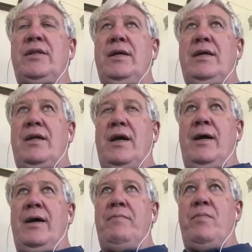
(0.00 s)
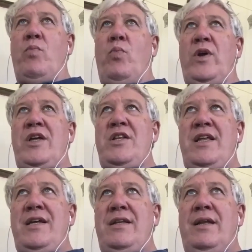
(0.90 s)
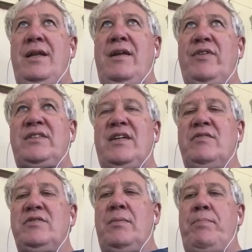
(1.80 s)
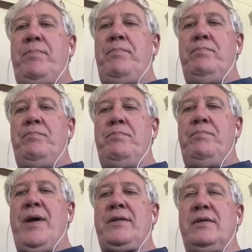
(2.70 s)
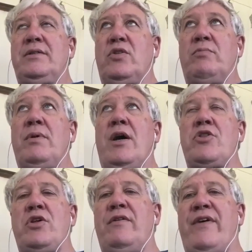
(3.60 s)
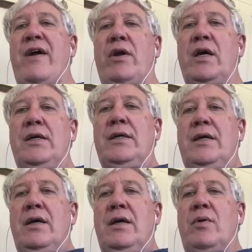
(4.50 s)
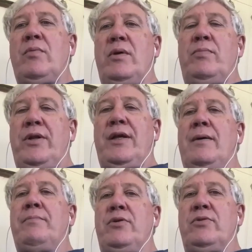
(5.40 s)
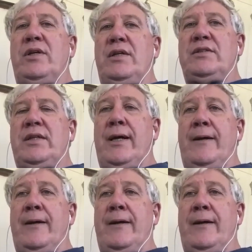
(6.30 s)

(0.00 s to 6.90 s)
I think we need to leave ourselves a better sort of margin of error when we're putting up buildings.